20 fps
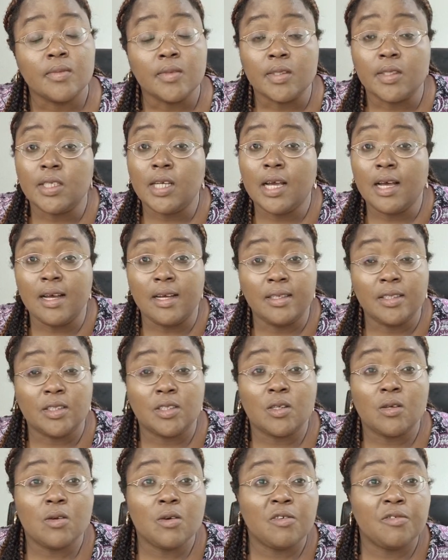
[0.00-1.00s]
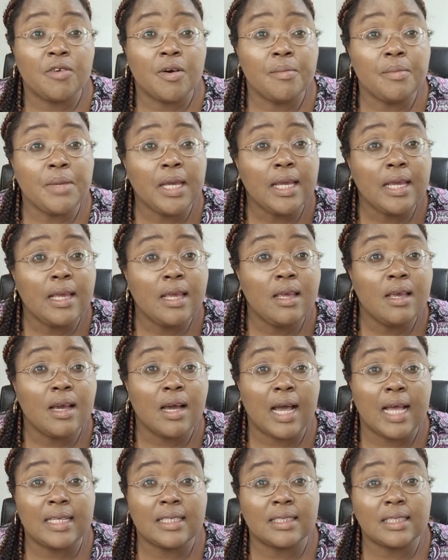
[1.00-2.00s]
Yeah, so for me,
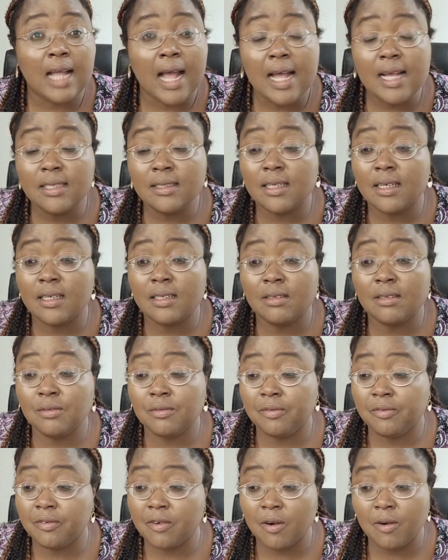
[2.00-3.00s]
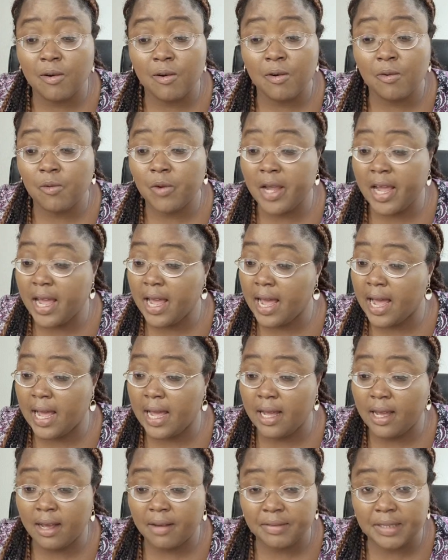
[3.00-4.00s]
I stand for where I
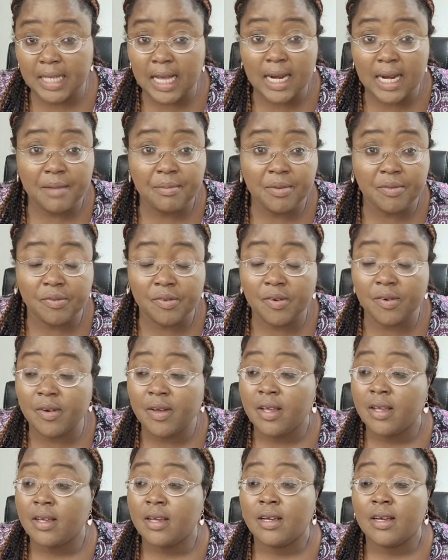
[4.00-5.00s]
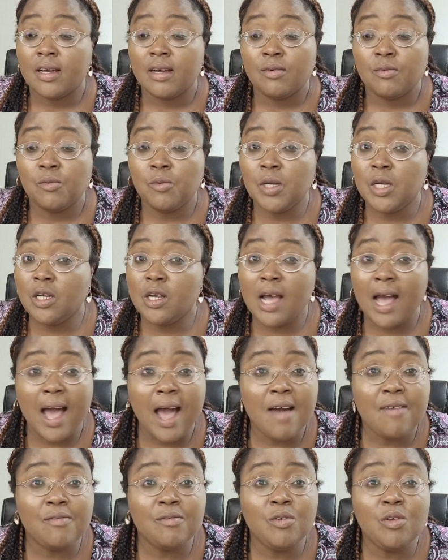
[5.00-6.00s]
have started before. We
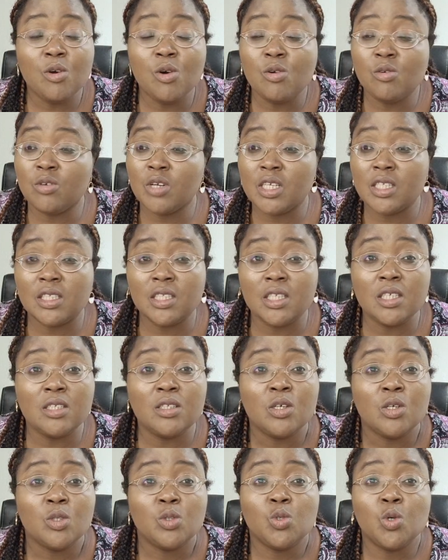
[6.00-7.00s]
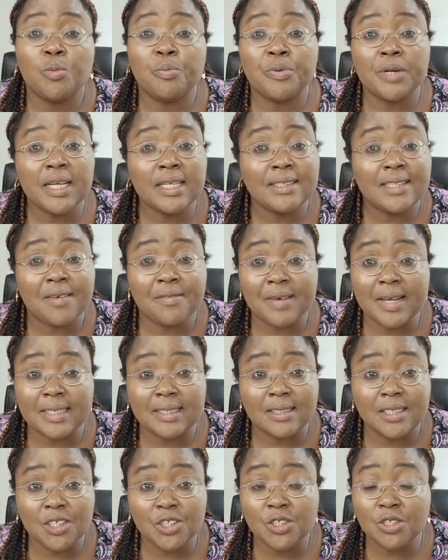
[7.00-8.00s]
have no reason to bring
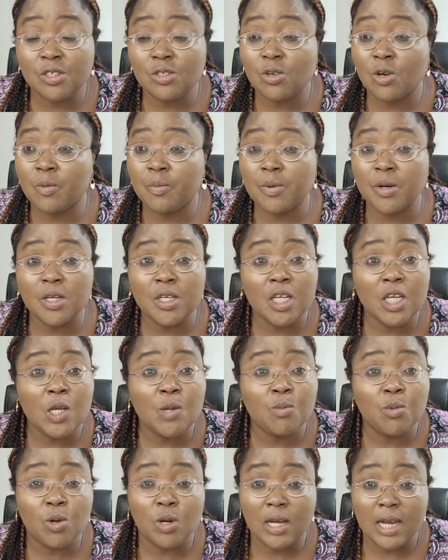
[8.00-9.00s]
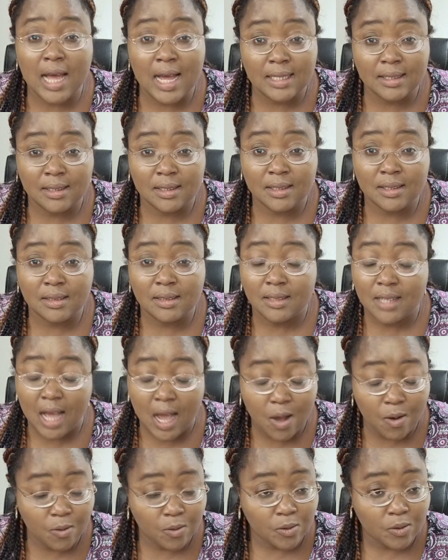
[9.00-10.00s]
devastation upon Igbo land
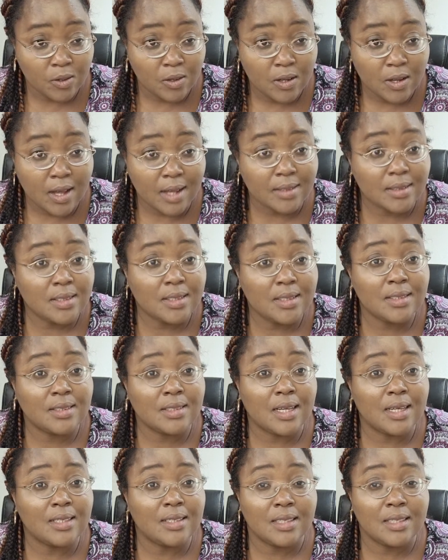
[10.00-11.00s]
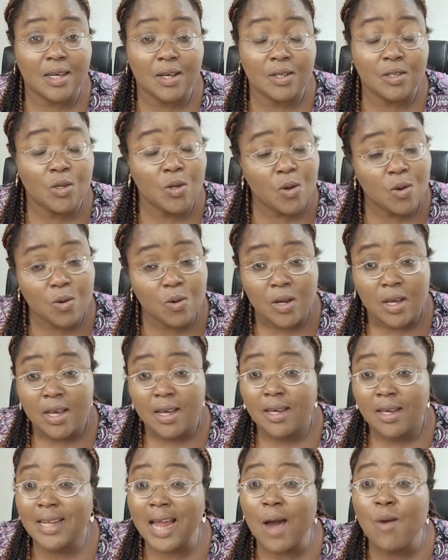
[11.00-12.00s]
now. as things stand now. No,
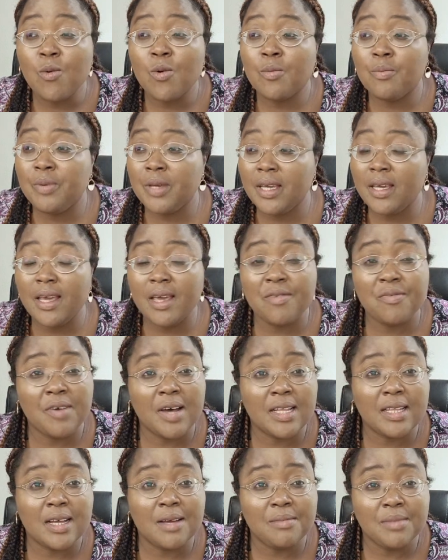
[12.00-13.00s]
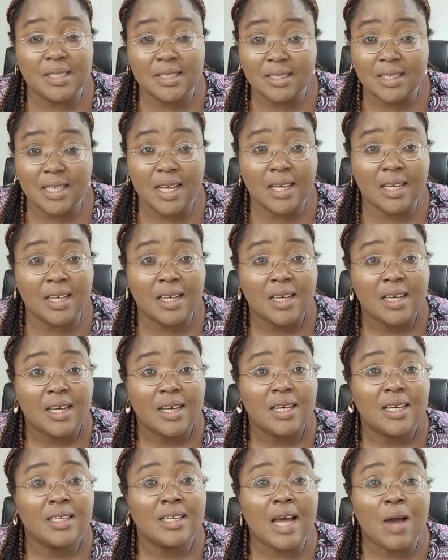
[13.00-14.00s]
that would be a fatal mistake.
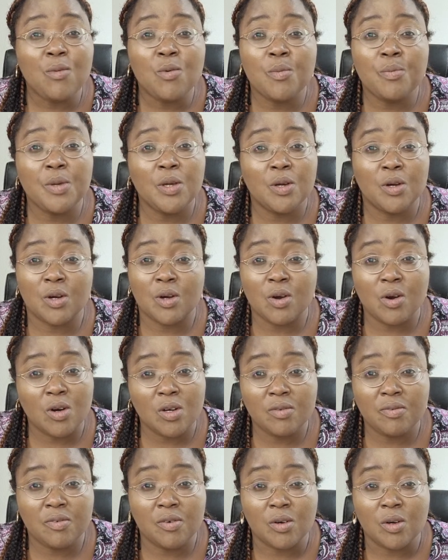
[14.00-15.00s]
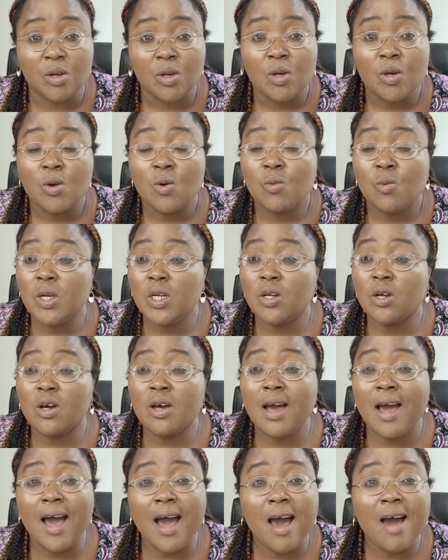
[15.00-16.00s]
That would be uncalled for. We
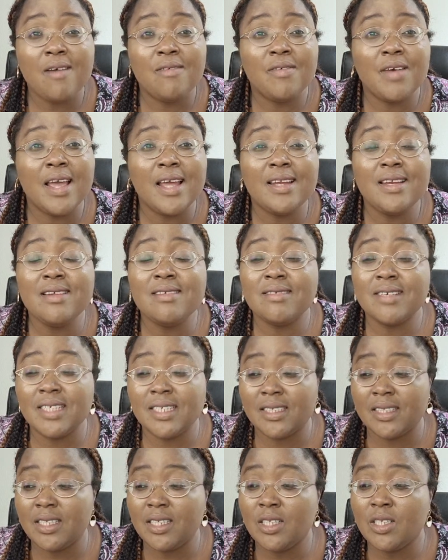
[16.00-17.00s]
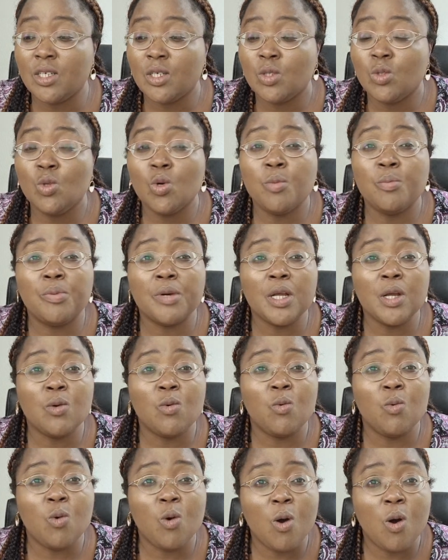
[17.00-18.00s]
don't have any reason to bring
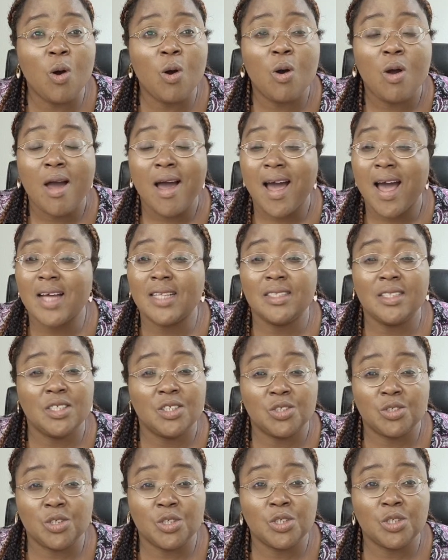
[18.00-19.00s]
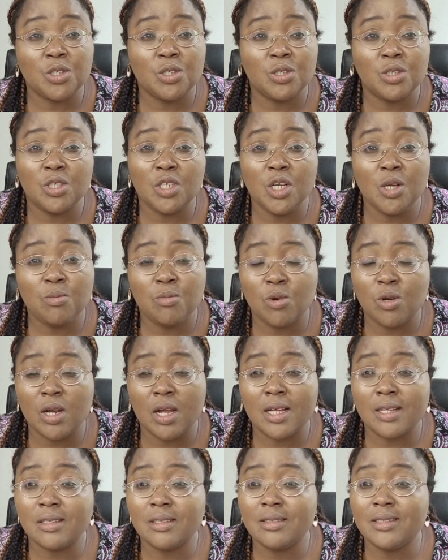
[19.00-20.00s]
war and destruction on Igbo
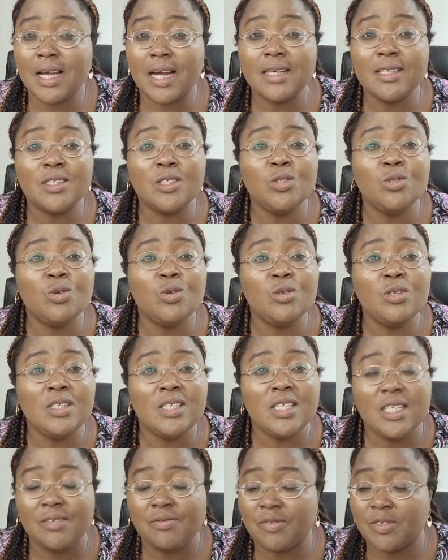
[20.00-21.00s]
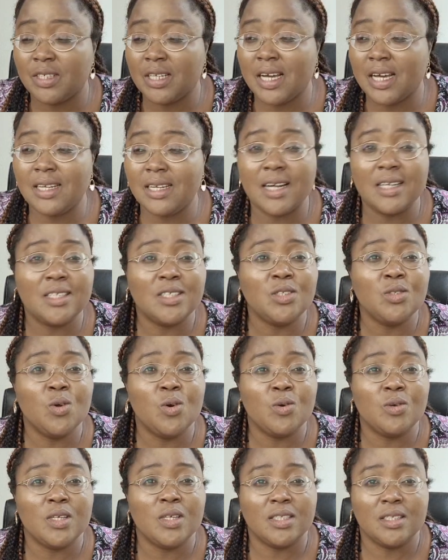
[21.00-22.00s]
land. There is no need for that. There is
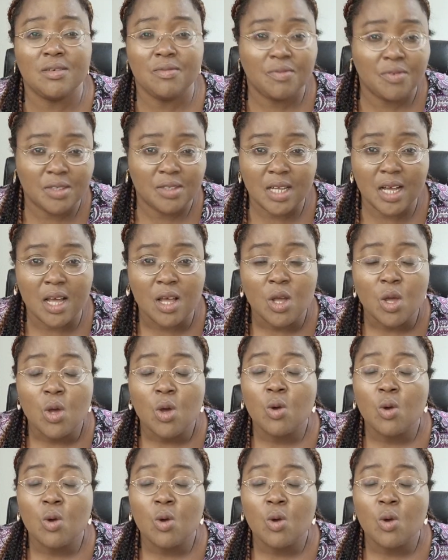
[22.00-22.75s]
no reason for that.